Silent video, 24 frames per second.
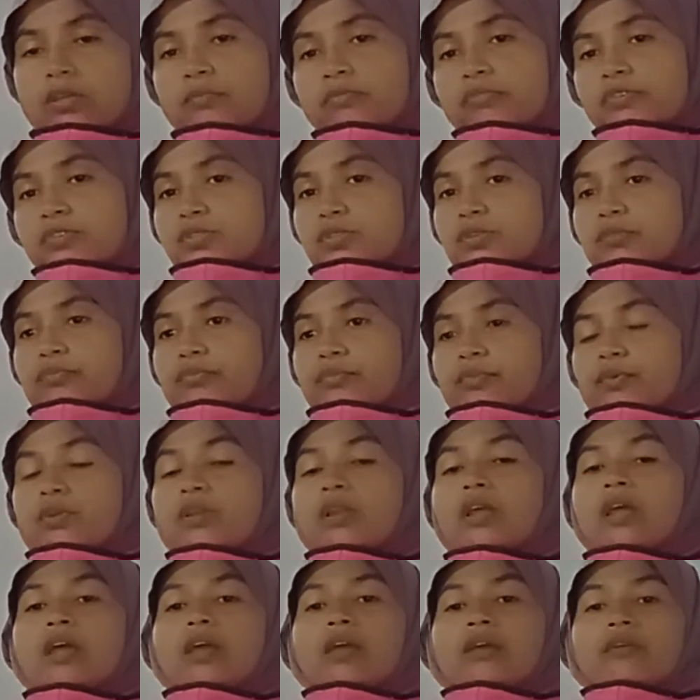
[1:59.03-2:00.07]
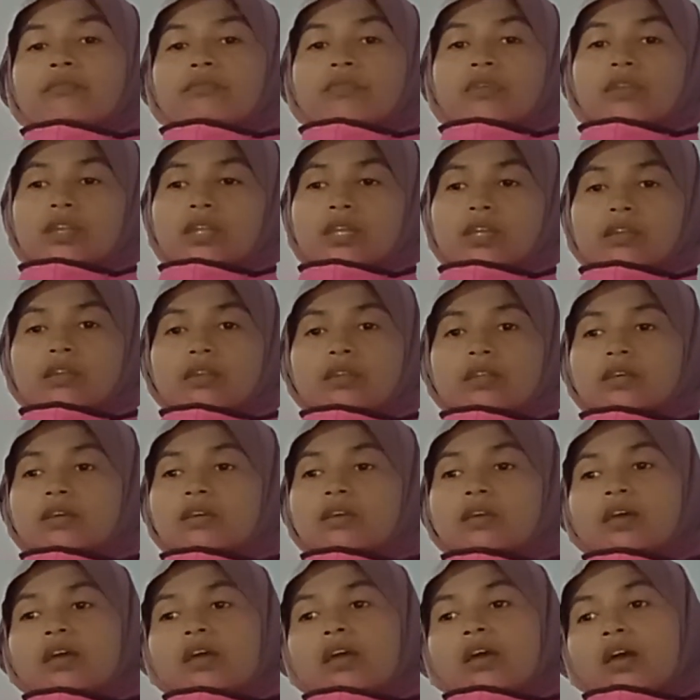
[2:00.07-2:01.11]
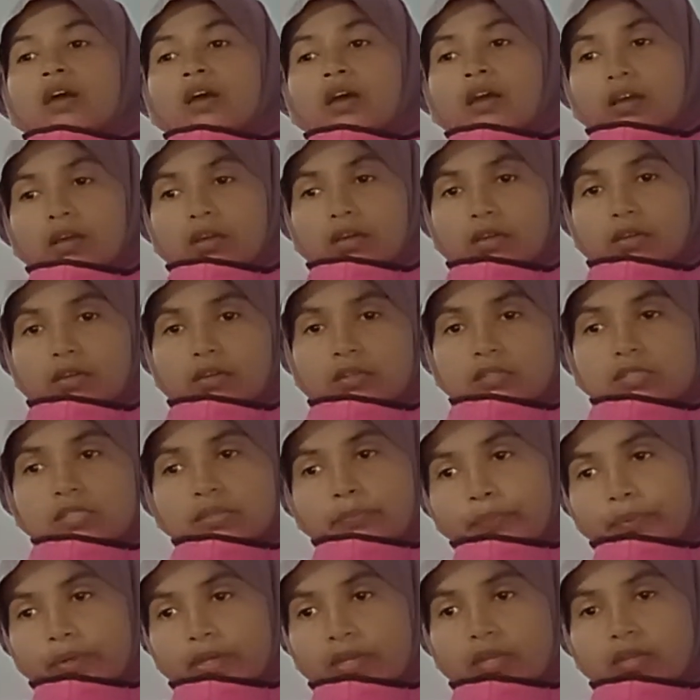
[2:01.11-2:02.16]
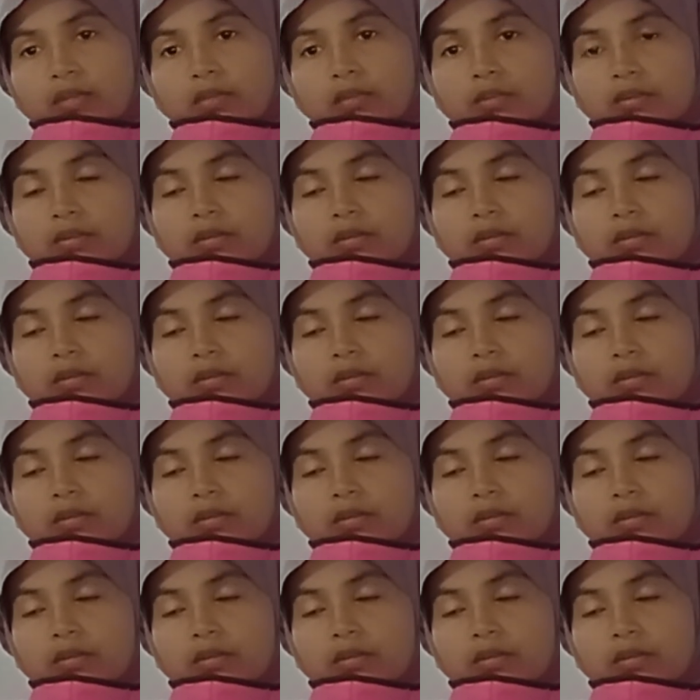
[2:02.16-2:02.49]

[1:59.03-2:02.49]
First of all, we need the separate